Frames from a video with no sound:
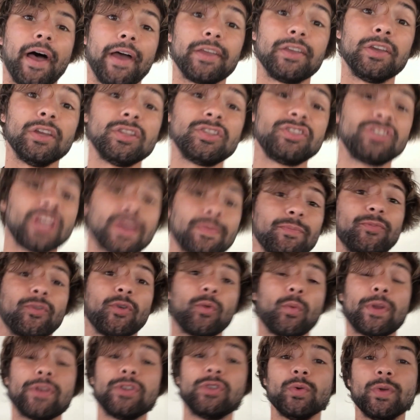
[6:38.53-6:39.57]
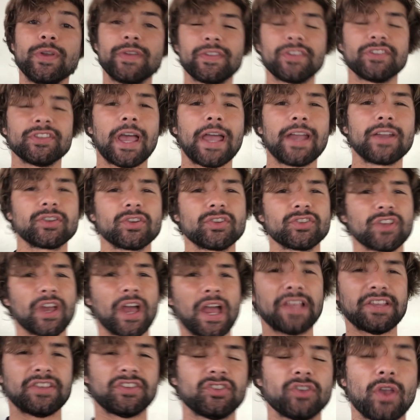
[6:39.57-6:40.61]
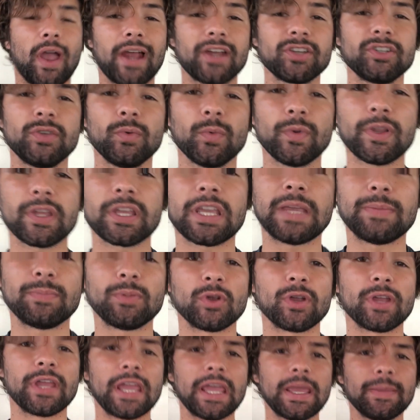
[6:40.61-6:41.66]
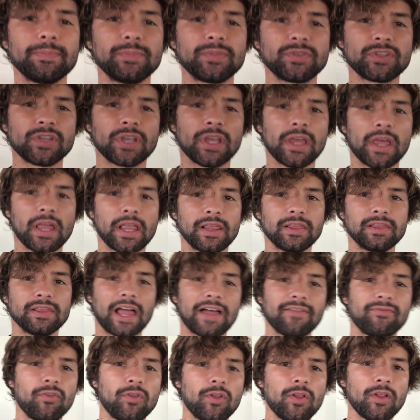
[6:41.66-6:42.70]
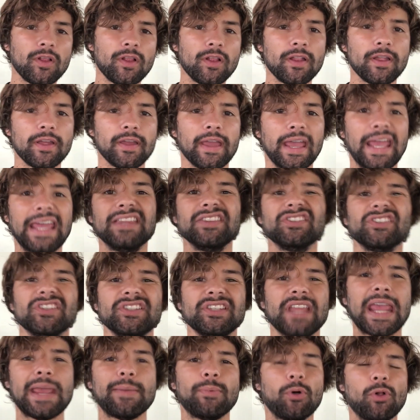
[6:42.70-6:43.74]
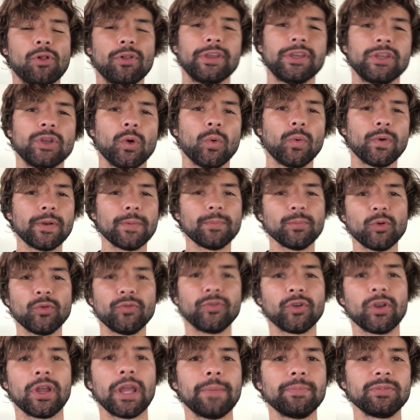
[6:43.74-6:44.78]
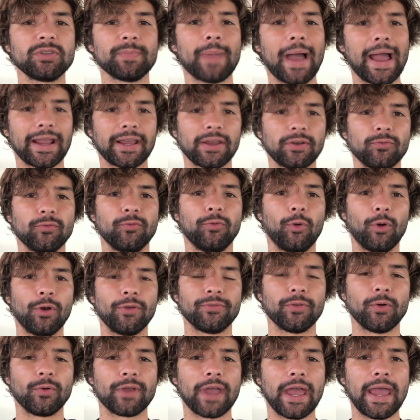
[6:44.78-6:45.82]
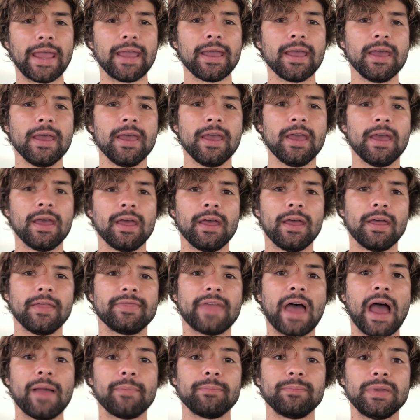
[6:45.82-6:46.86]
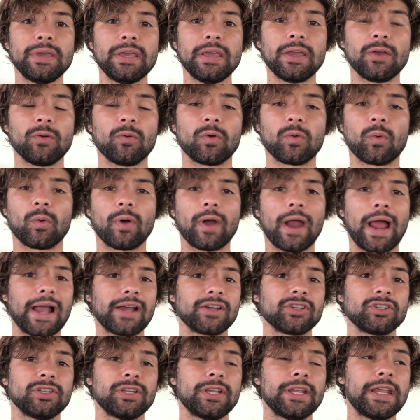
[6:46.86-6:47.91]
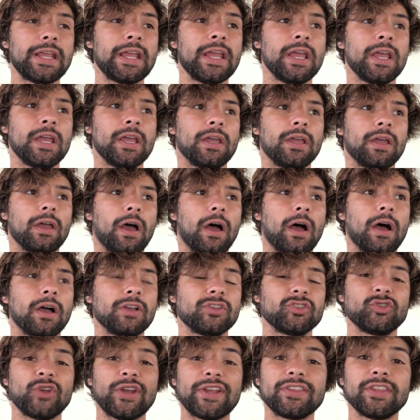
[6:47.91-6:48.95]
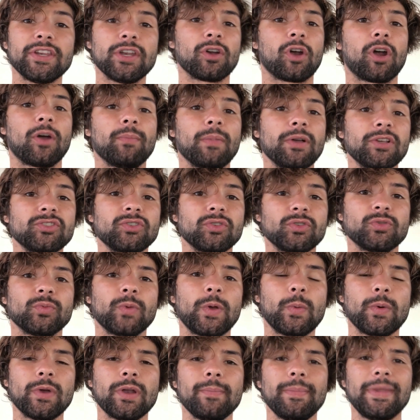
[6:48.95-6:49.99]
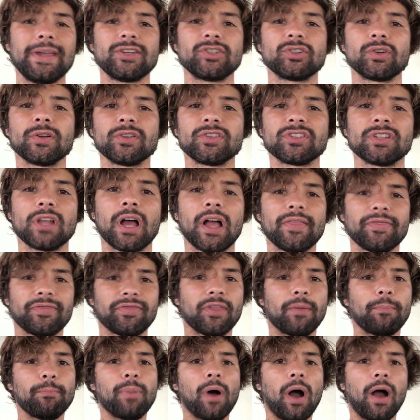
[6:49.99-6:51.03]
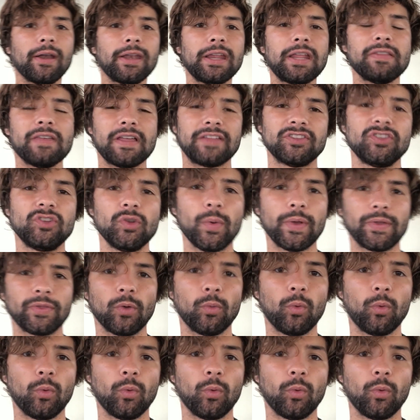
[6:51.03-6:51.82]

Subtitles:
A good tip for when doing this exercise is you actually want to keep your hips level and stable. You don't want to move your hips back and forth, okay? That being, when we're actually strengthening our muscles, we want to make sure it's not the body that's doing the